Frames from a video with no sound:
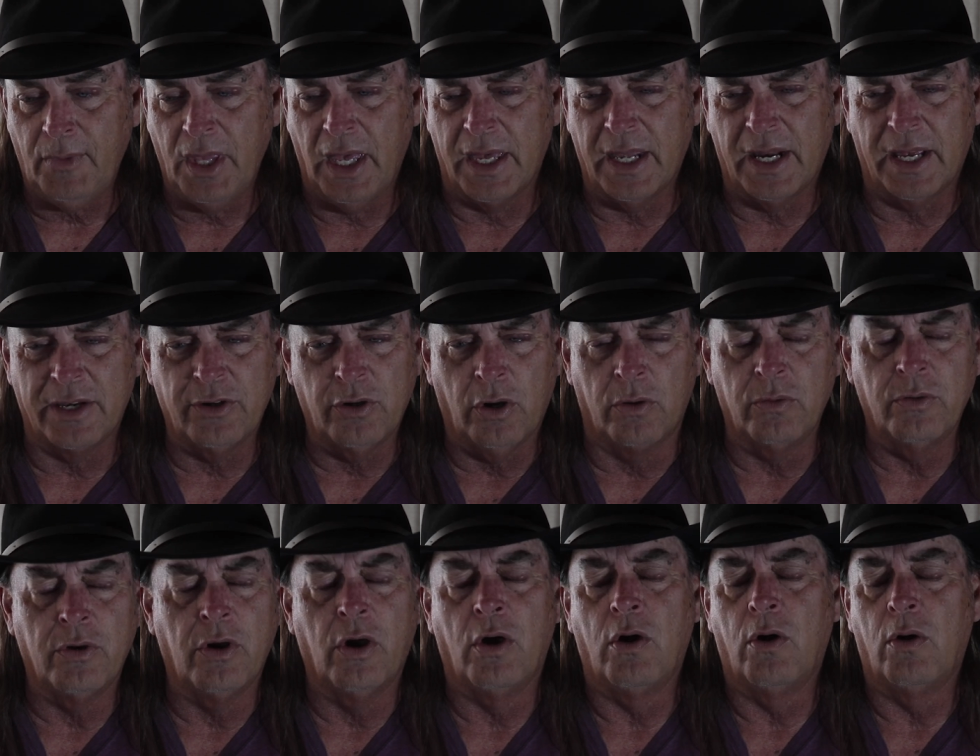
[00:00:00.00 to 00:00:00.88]
And I
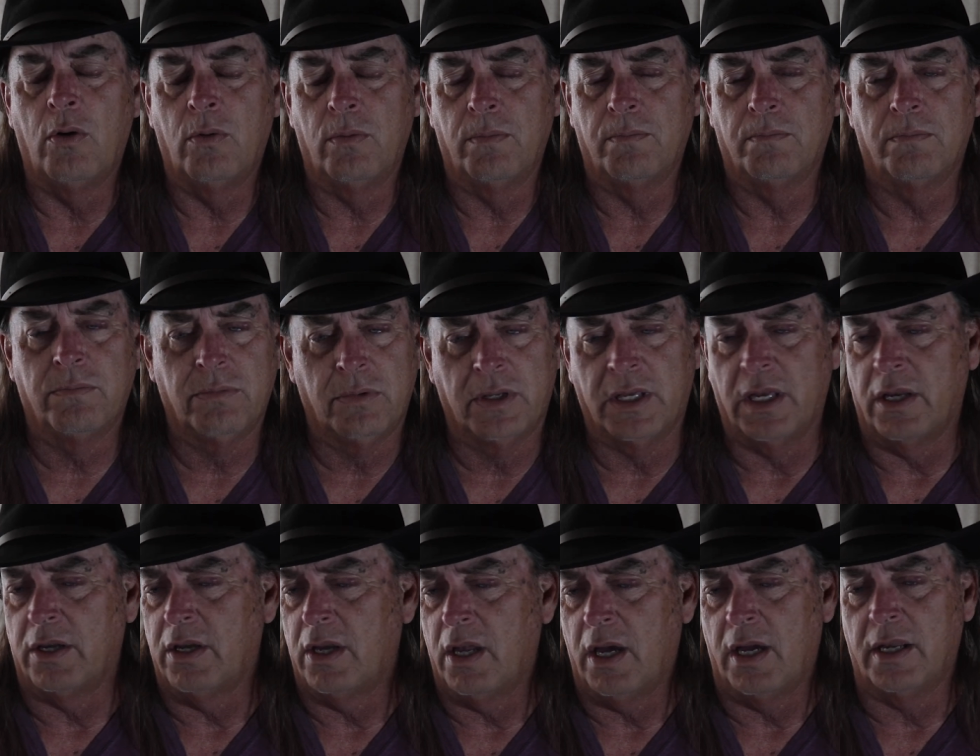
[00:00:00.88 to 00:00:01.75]
don't know,
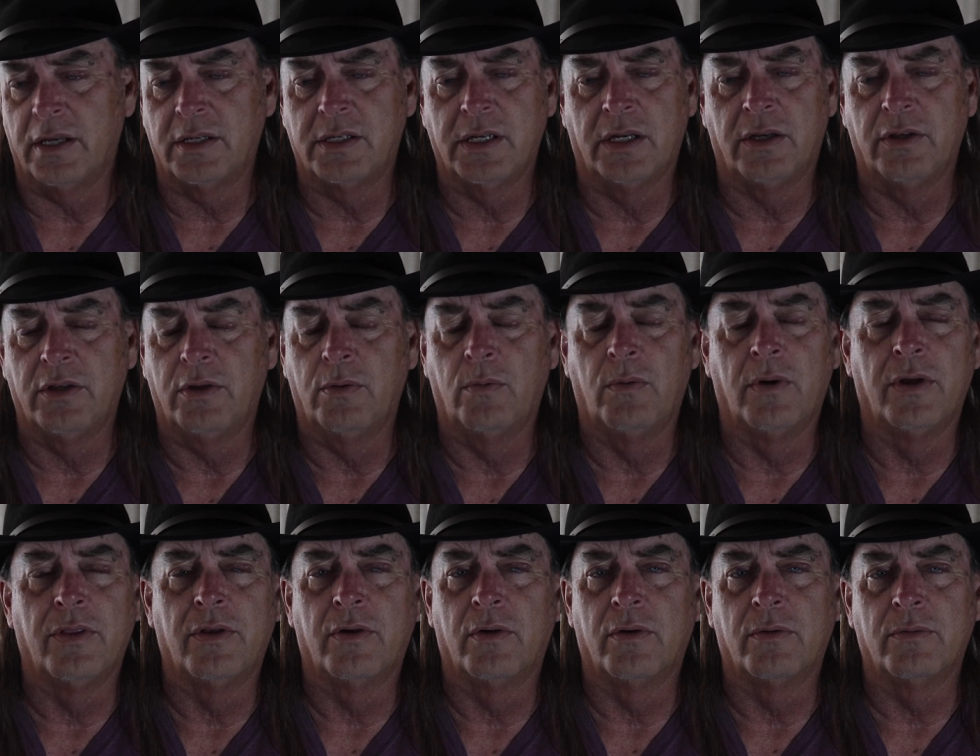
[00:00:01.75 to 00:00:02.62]
cannot tell you
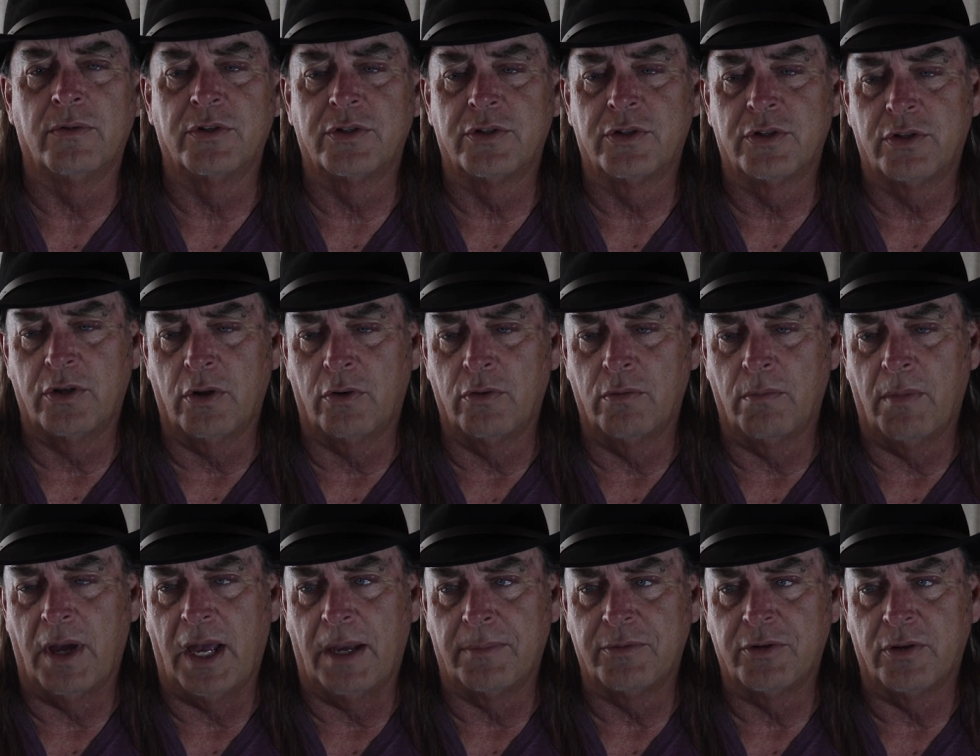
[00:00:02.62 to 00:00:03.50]
whether it was stone
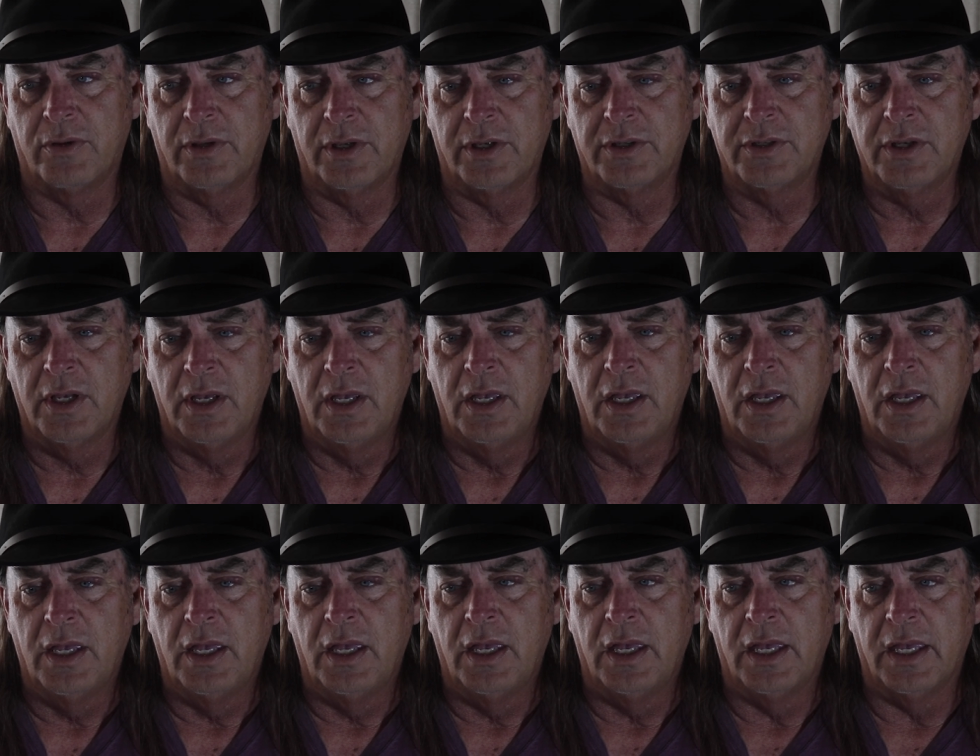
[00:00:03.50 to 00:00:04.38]
maps or this.
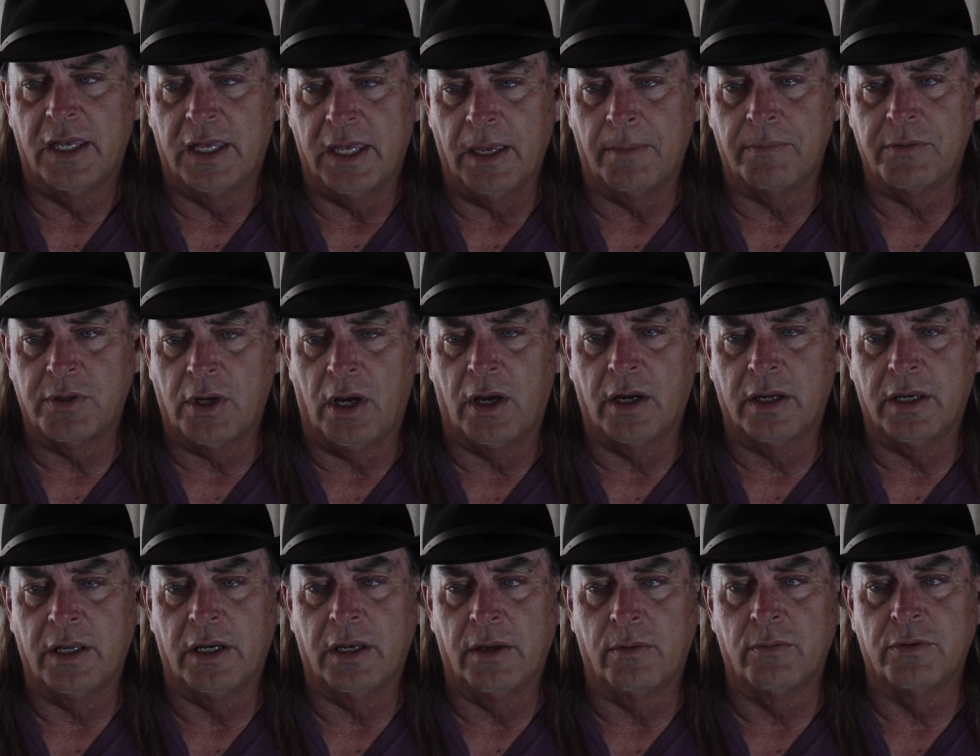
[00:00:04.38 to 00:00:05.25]
He kept
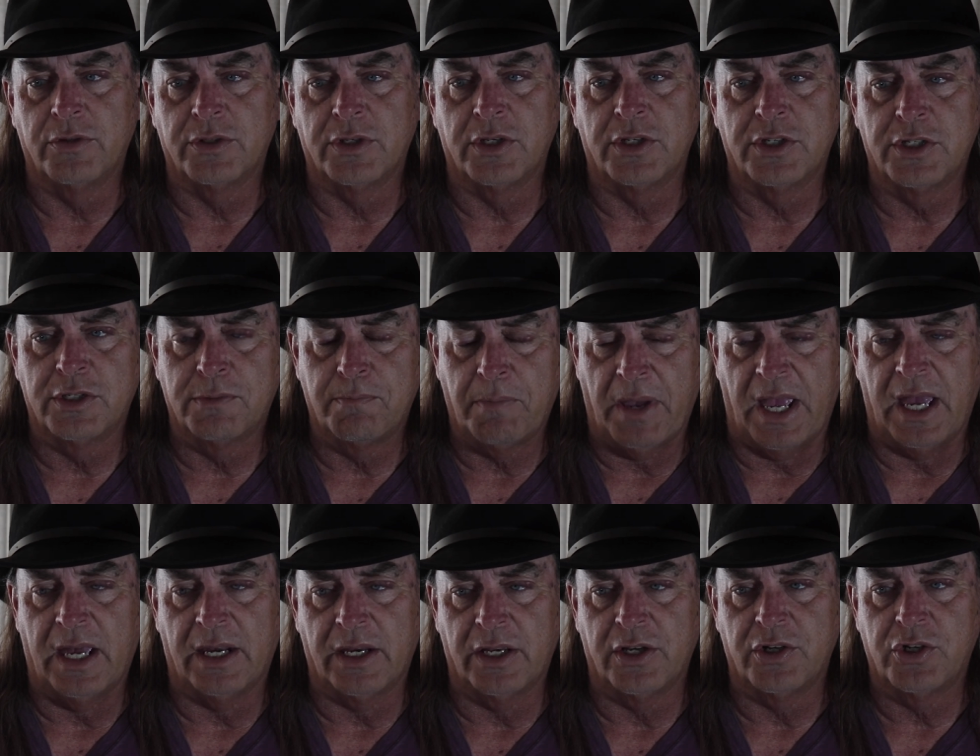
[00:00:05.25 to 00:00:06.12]
talking. It was the
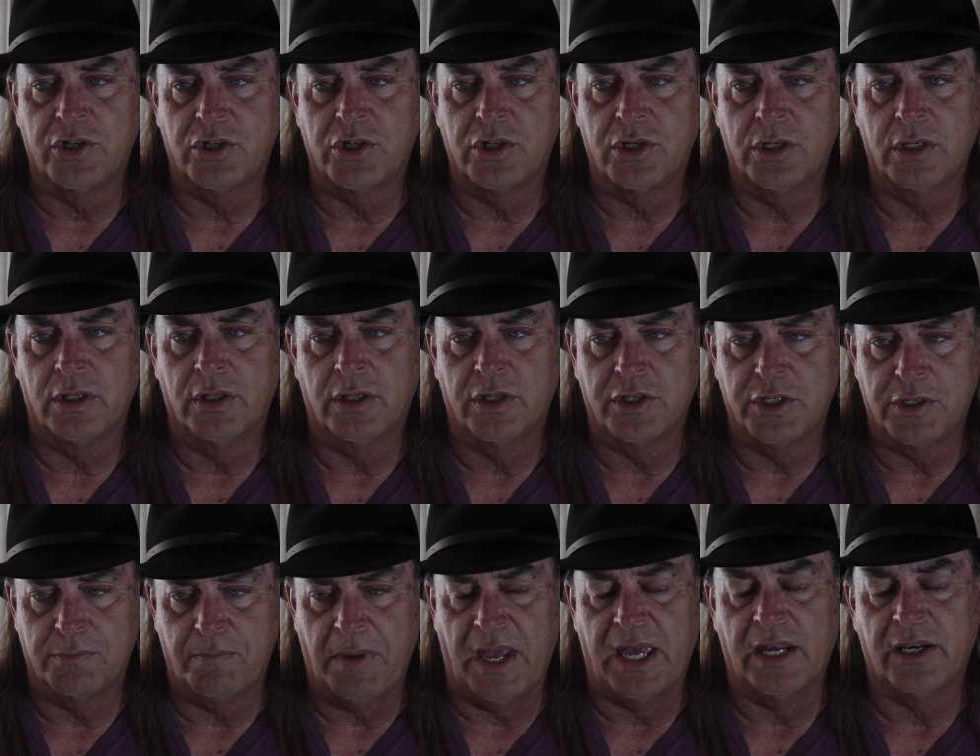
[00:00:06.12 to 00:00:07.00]
Spanish
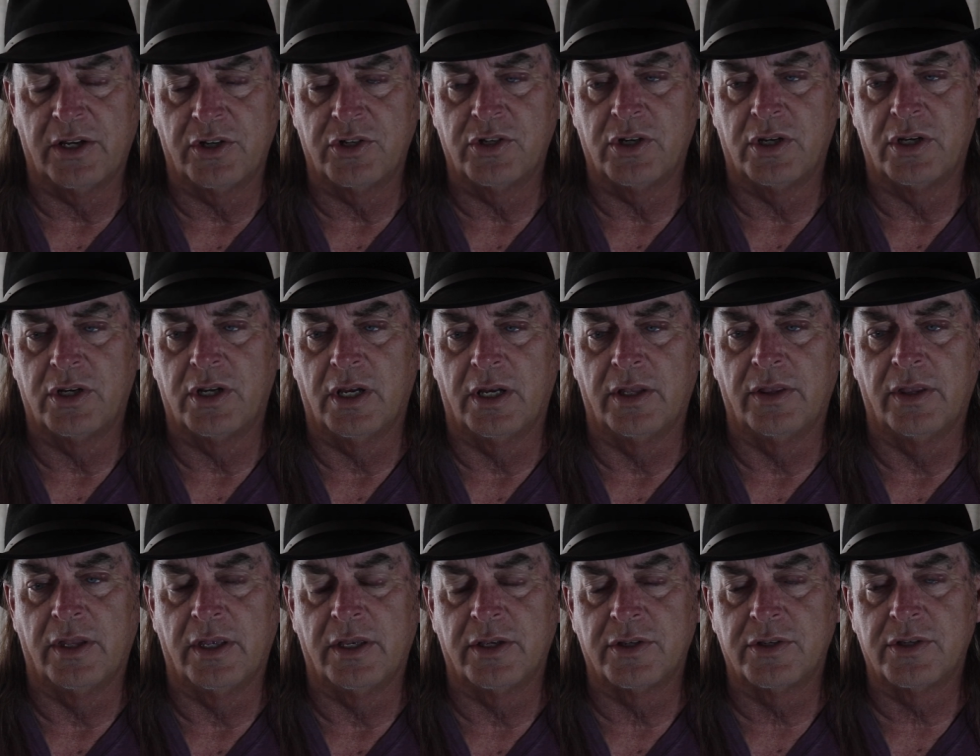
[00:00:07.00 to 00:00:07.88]
had
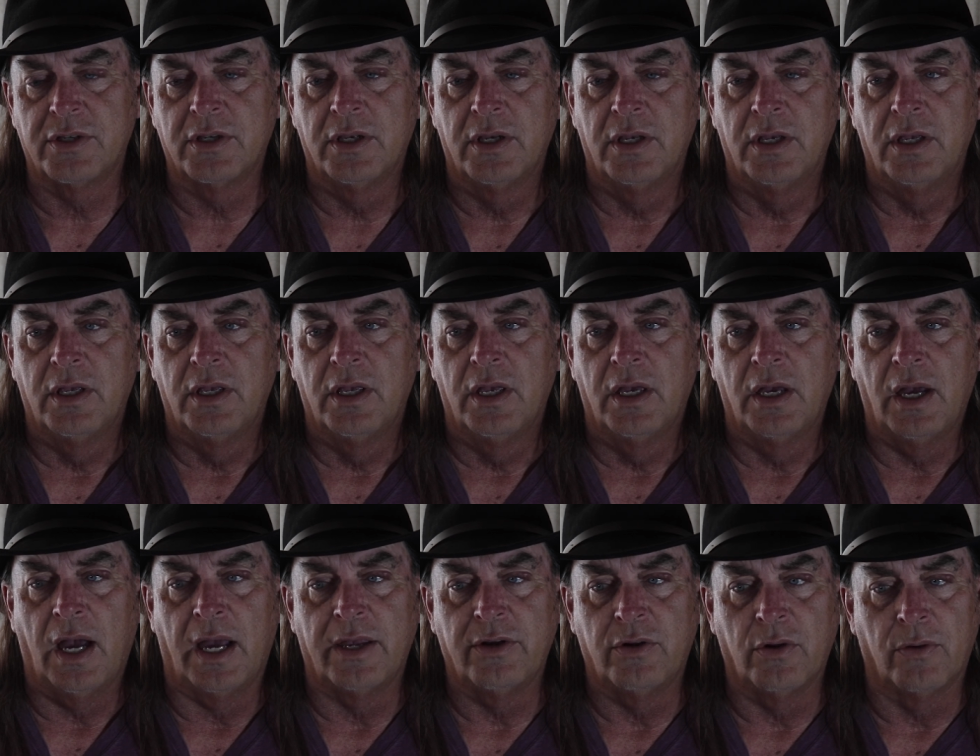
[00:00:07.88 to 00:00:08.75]
done this.
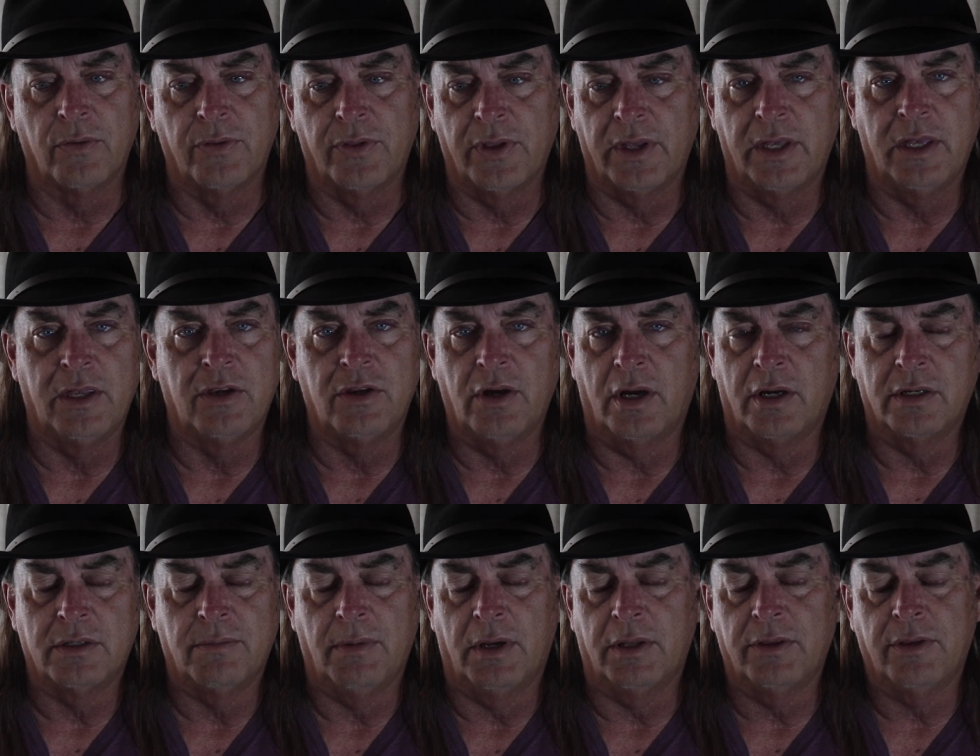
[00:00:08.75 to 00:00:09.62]
I don't think he
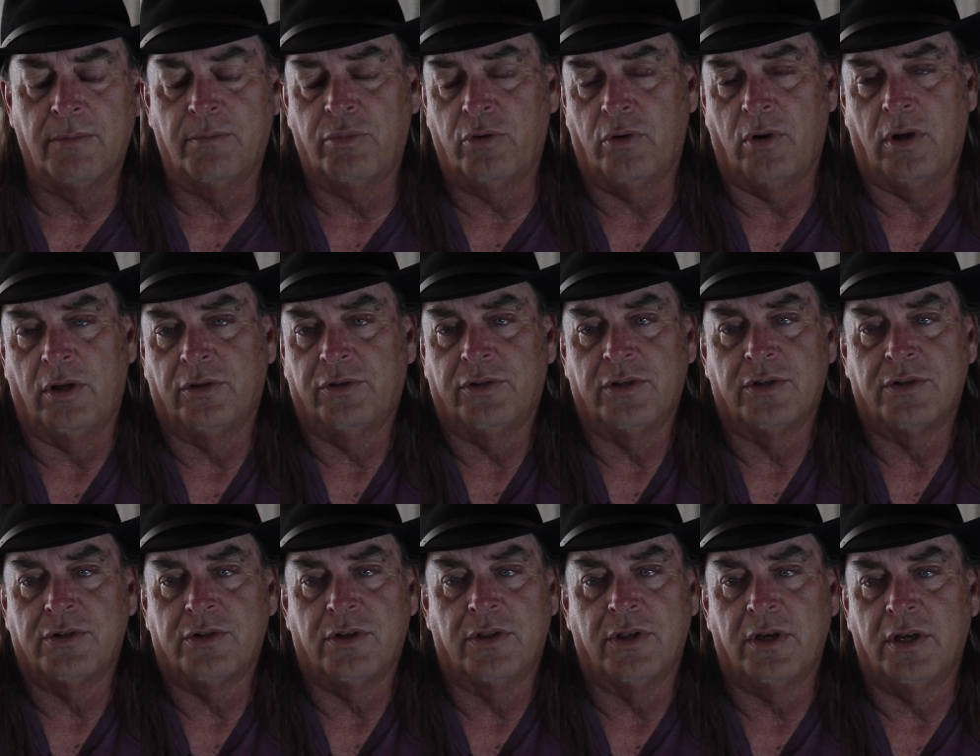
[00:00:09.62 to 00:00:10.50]
talked about the
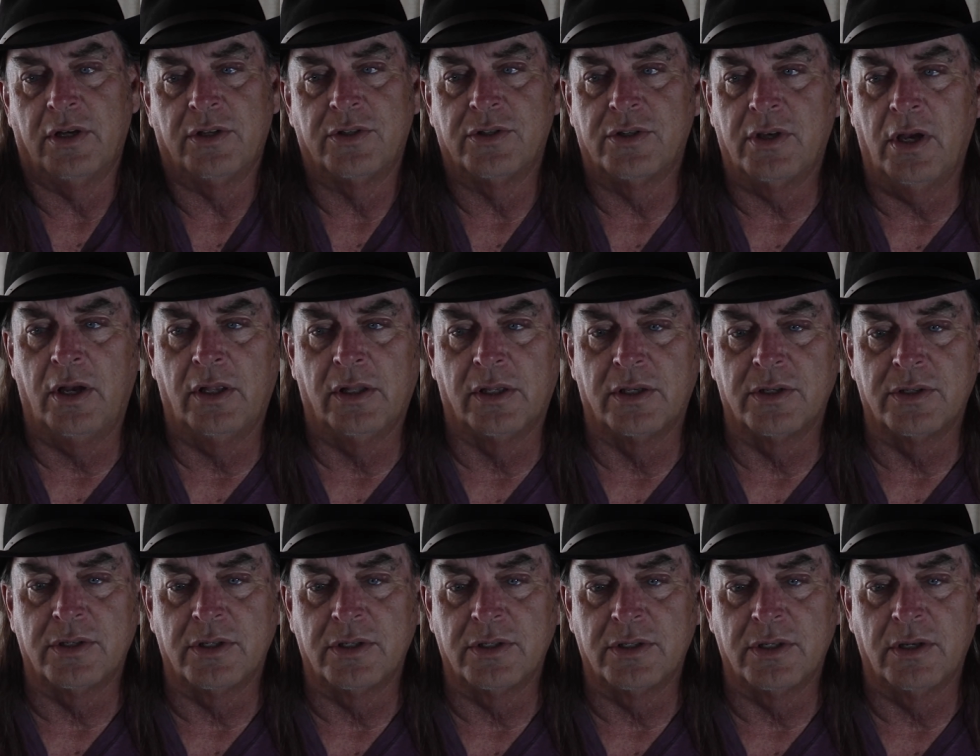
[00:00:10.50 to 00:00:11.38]
Peraltas or the
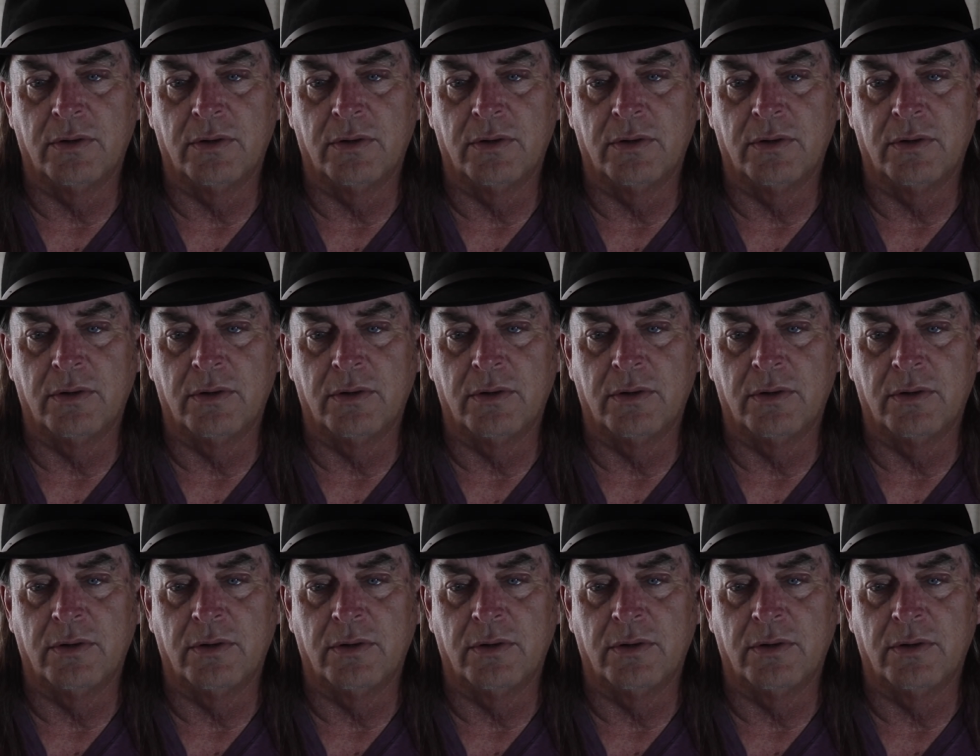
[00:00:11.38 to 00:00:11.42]
Gonzalez's.